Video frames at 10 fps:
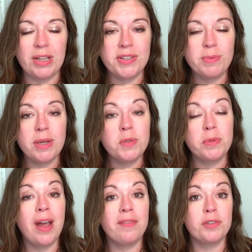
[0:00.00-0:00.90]
sometimes
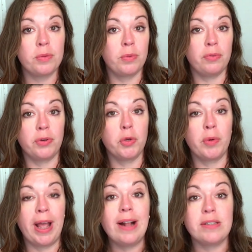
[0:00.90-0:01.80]
we have to, we're very
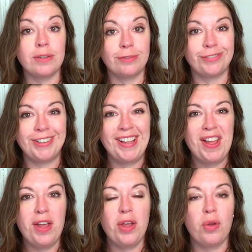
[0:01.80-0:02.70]
reactive
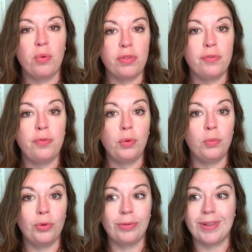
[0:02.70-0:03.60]
with the full
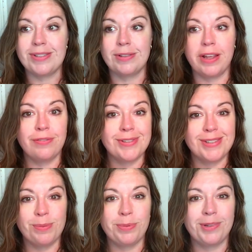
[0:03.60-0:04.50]
moon. That's, life is
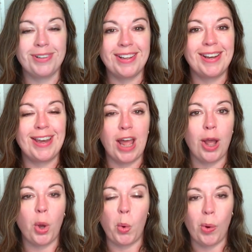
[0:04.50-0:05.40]
typically
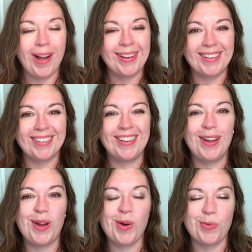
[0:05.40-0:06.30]
not quiet
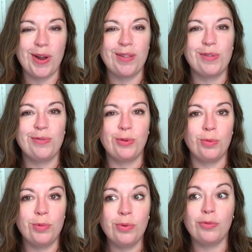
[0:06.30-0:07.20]
around the
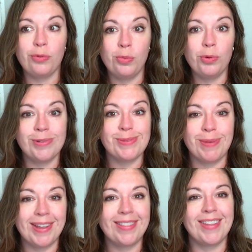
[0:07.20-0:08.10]
full moon. Full moons
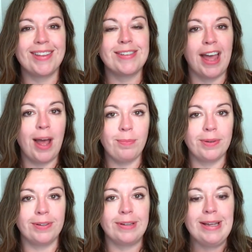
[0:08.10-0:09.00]
make things
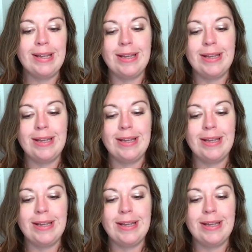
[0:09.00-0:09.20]
happen.